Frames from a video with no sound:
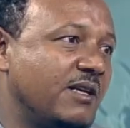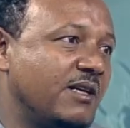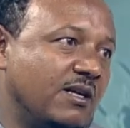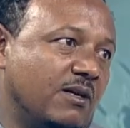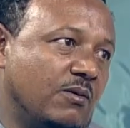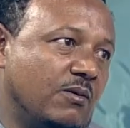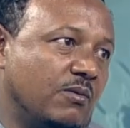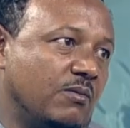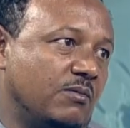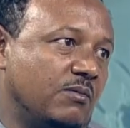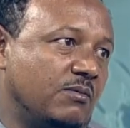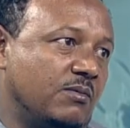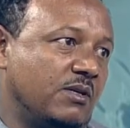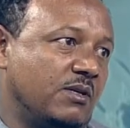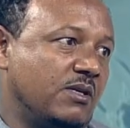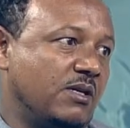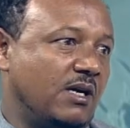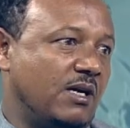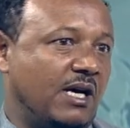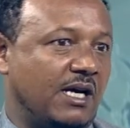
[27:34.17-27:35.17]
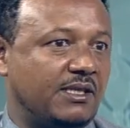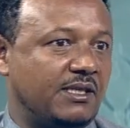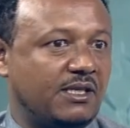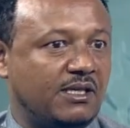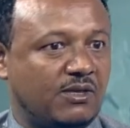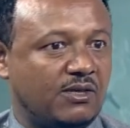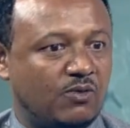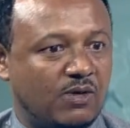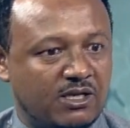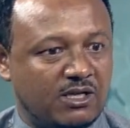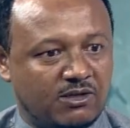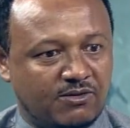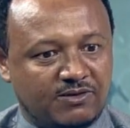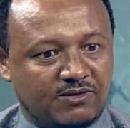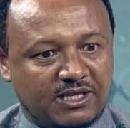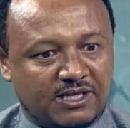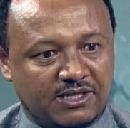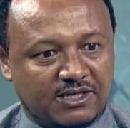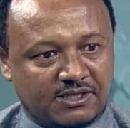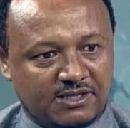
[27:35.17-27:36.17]
now? I think one of
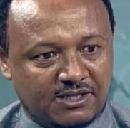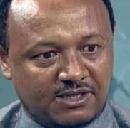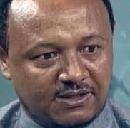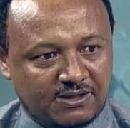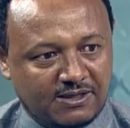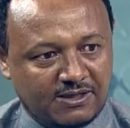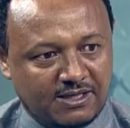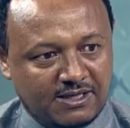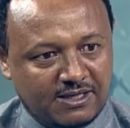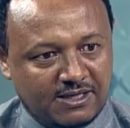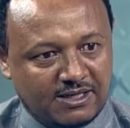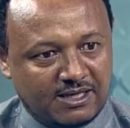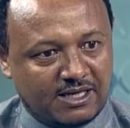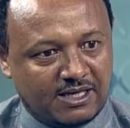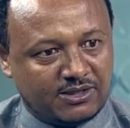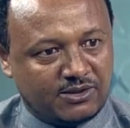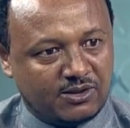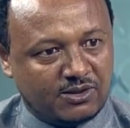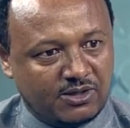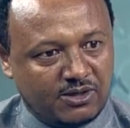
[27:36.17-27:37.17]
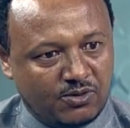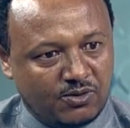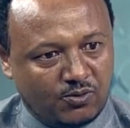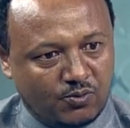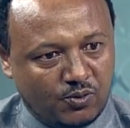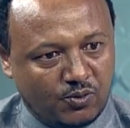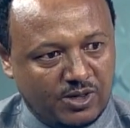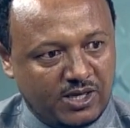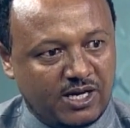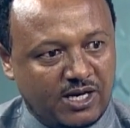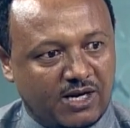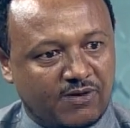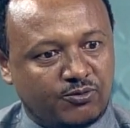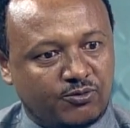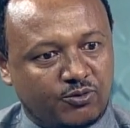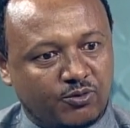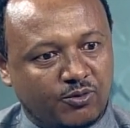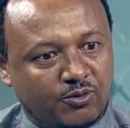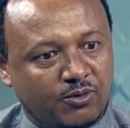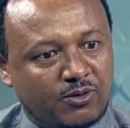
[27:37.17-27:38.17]
the reasons that we have
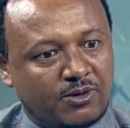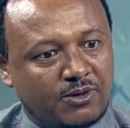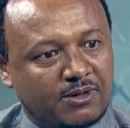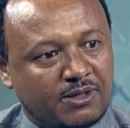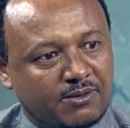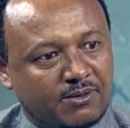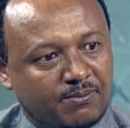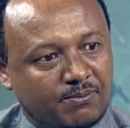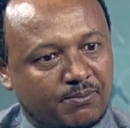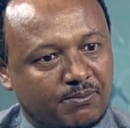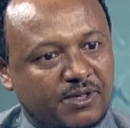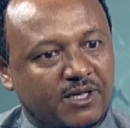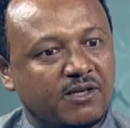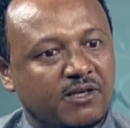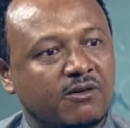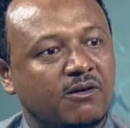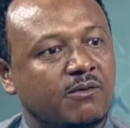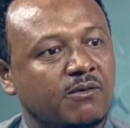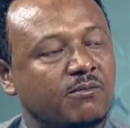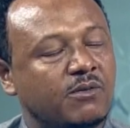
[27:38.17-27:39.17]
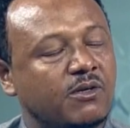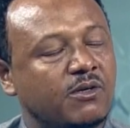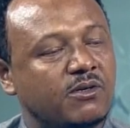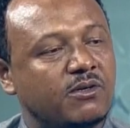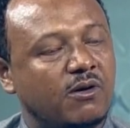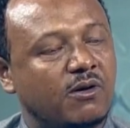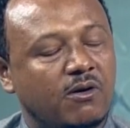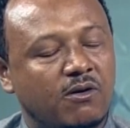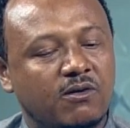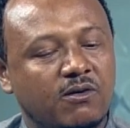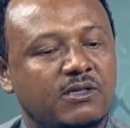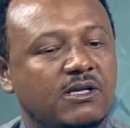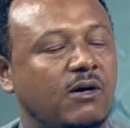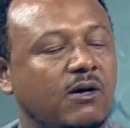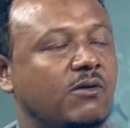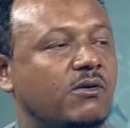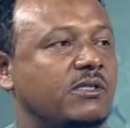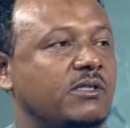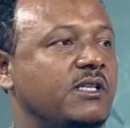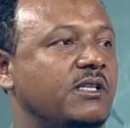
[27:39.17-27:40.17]
to bring on board all
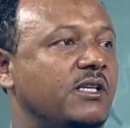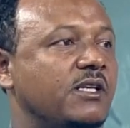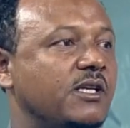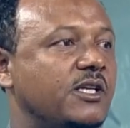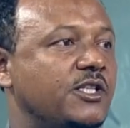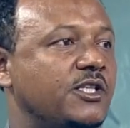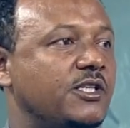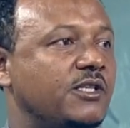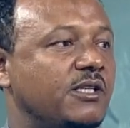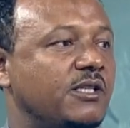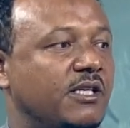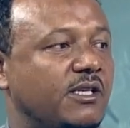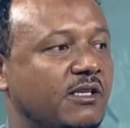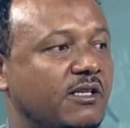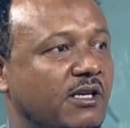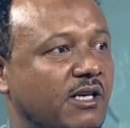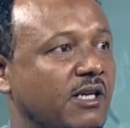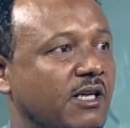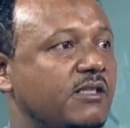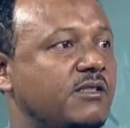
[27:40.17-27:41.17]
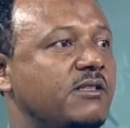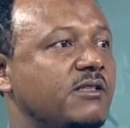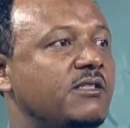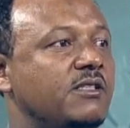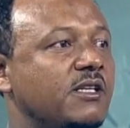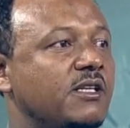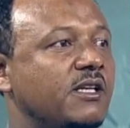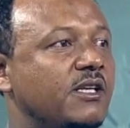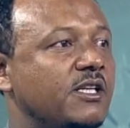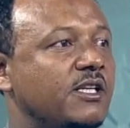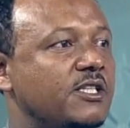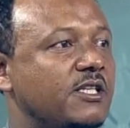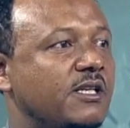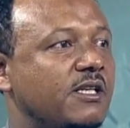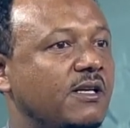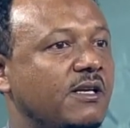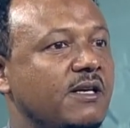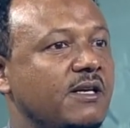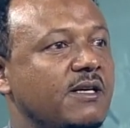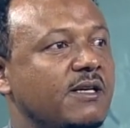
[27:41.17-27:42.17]
our generation and the next
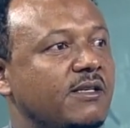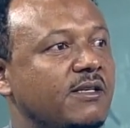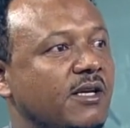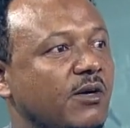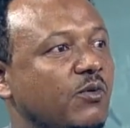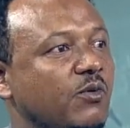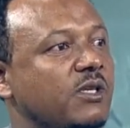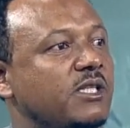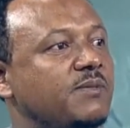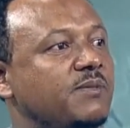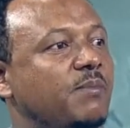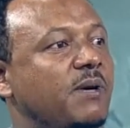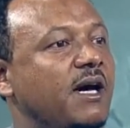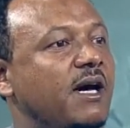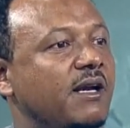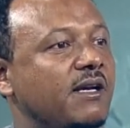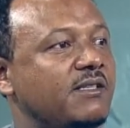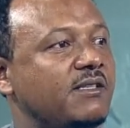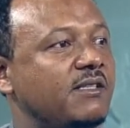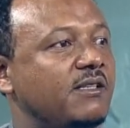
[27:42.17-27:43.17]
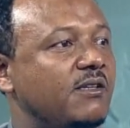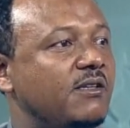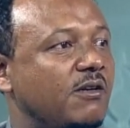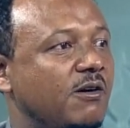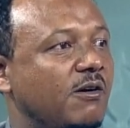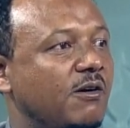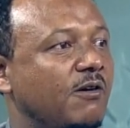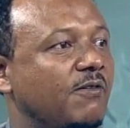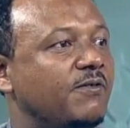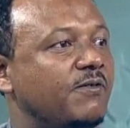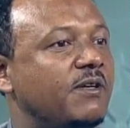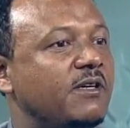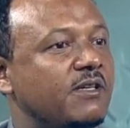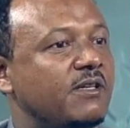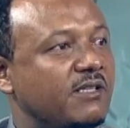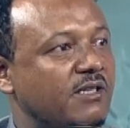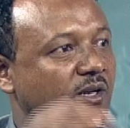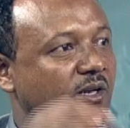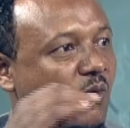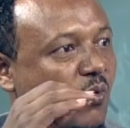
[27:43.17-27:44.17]
generation, the conspiracy of
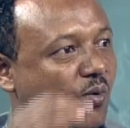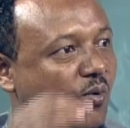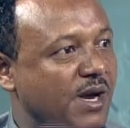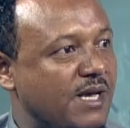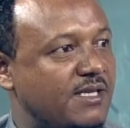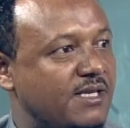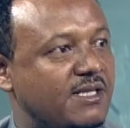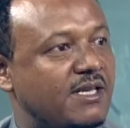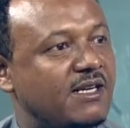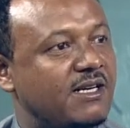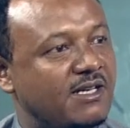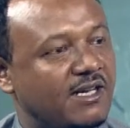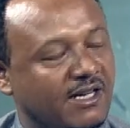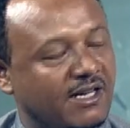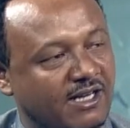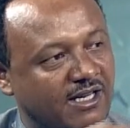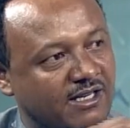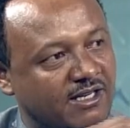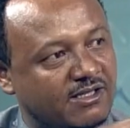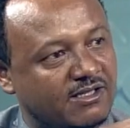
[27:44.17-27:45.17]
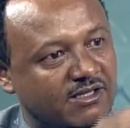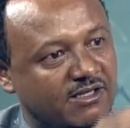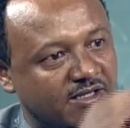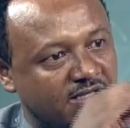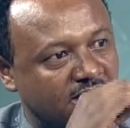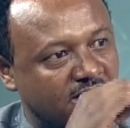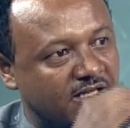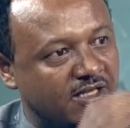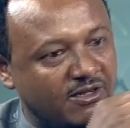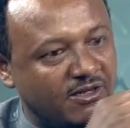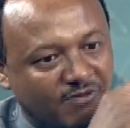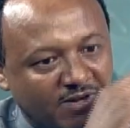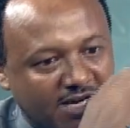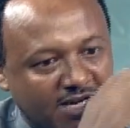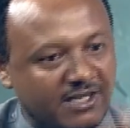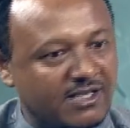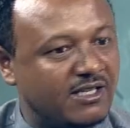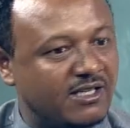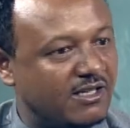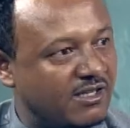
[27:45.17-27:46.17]
the Western against the
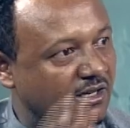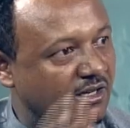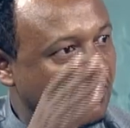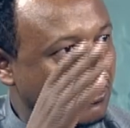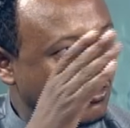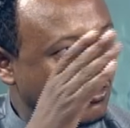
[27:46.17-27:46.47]
dividing,